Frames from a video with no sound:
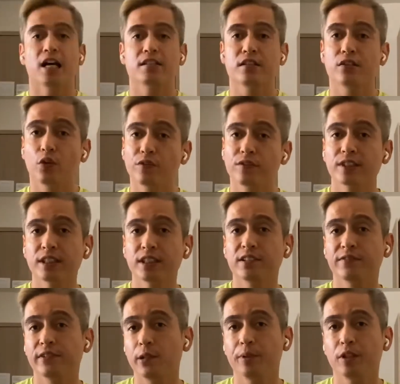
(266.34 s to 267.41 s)
an overseas
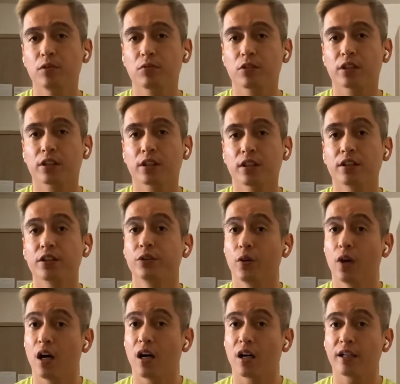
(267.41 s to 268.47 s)
Filipino worker, you
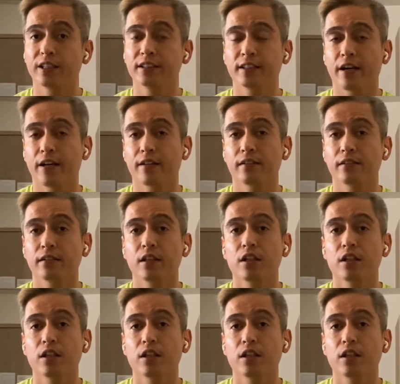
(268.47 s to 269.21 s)
are entitled